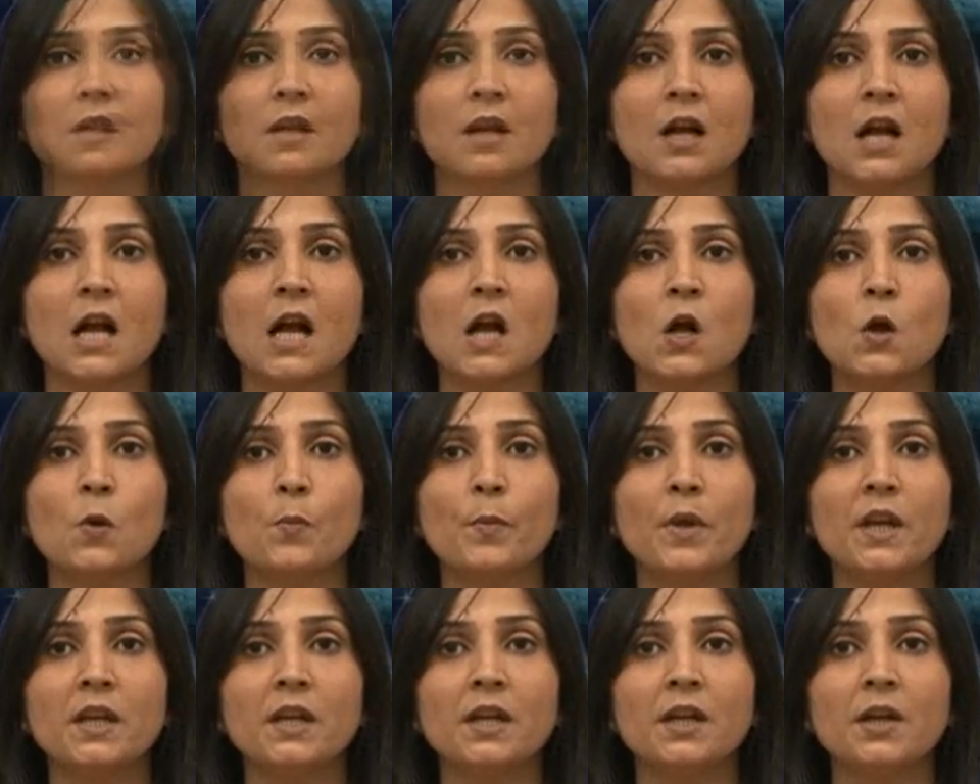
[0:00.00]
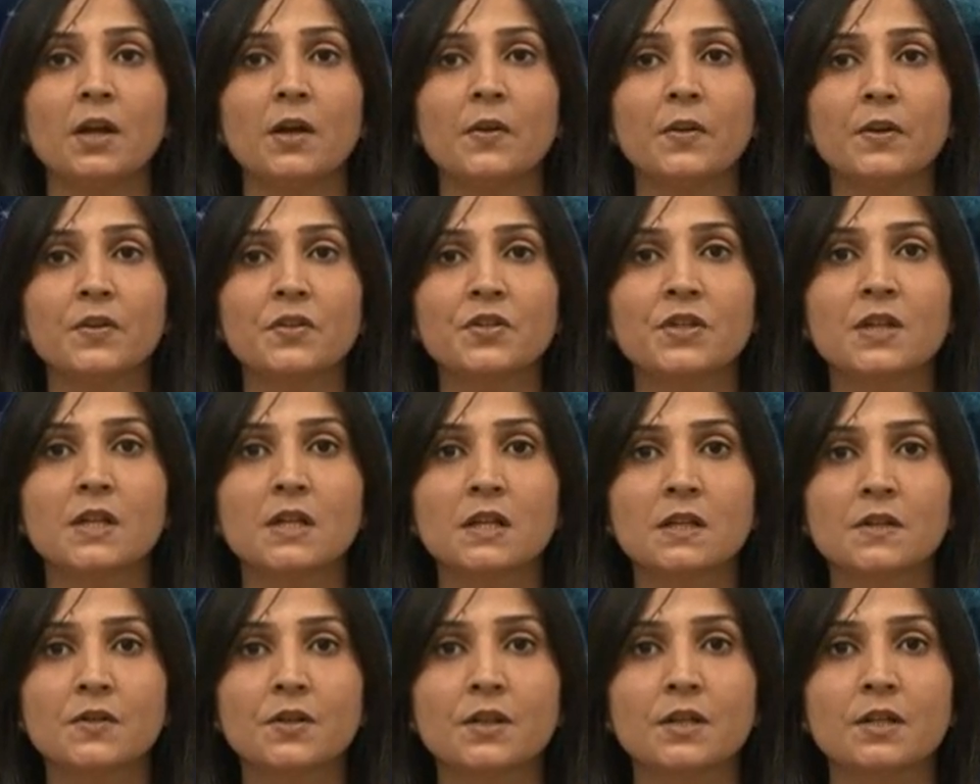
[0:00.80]
How many other
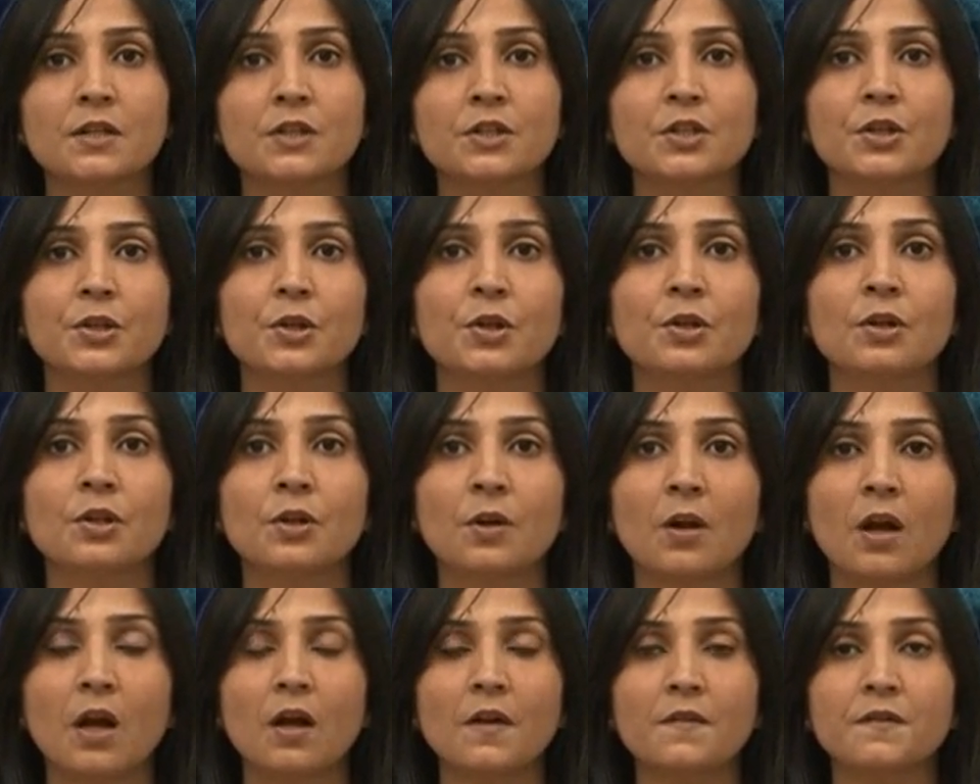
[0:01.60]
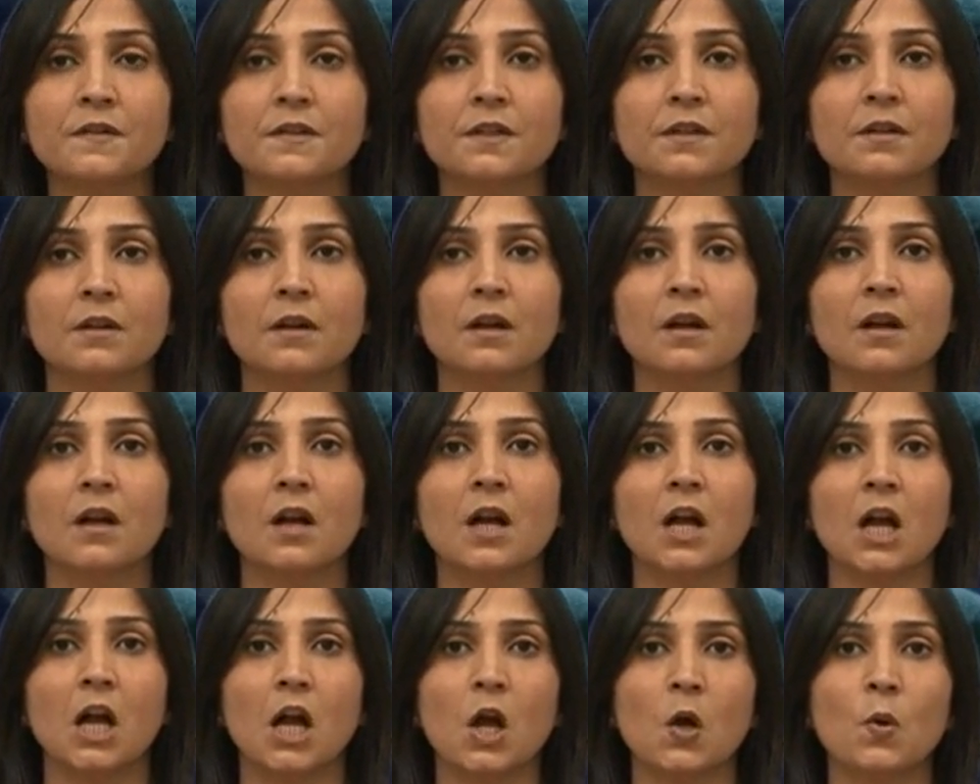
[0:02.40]
children do you look after?
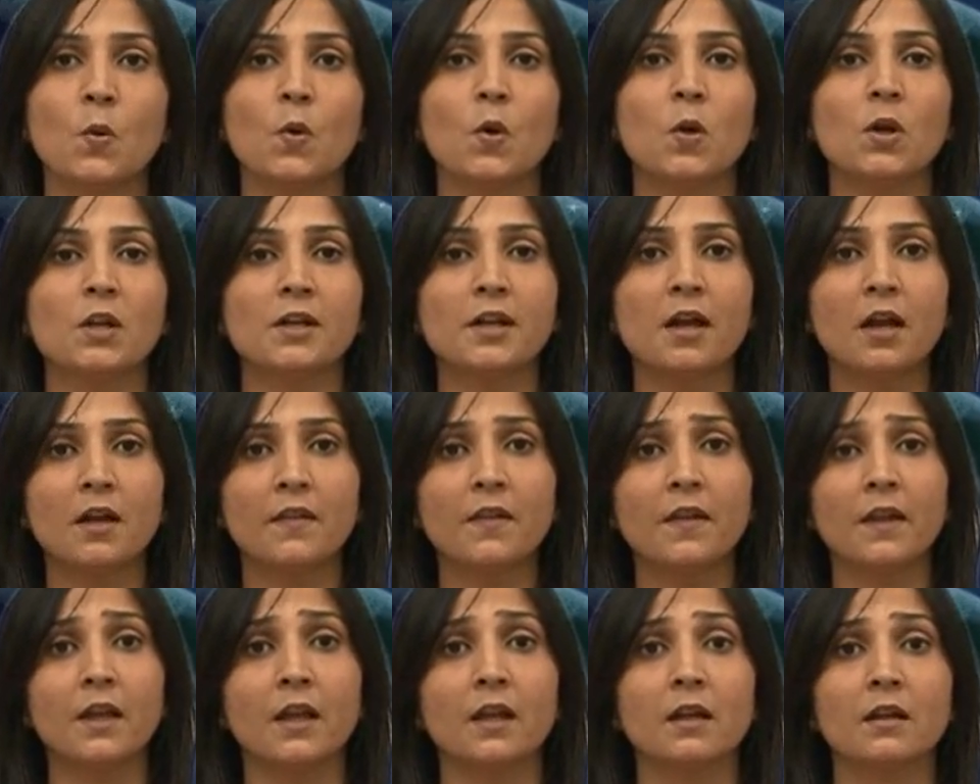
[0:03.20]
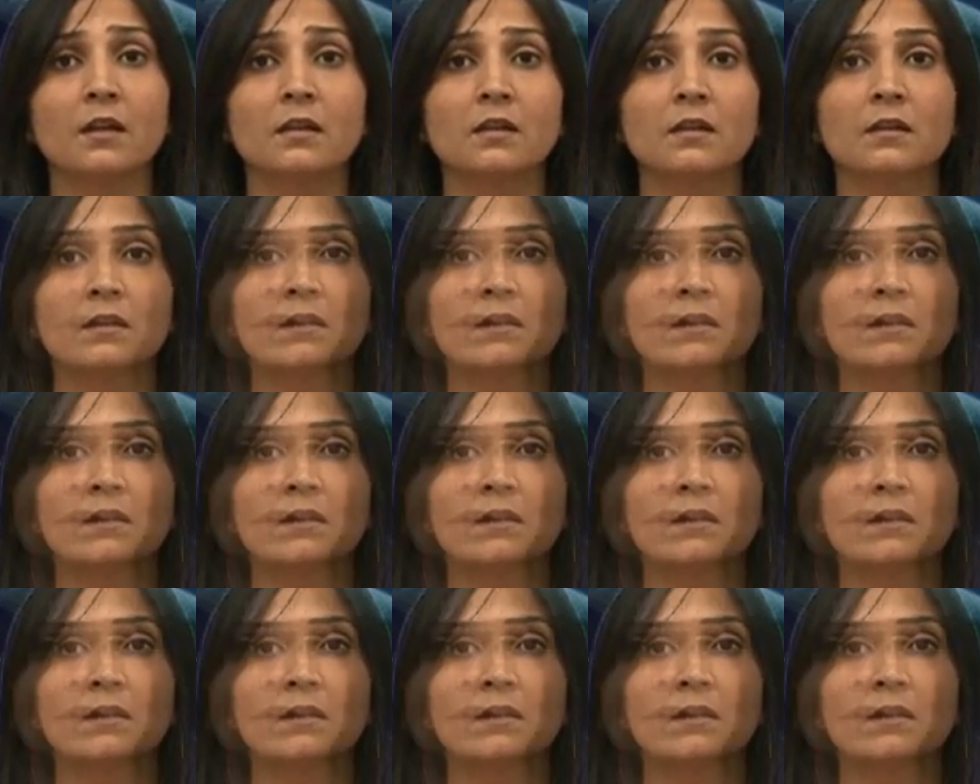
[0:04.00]
How old are they?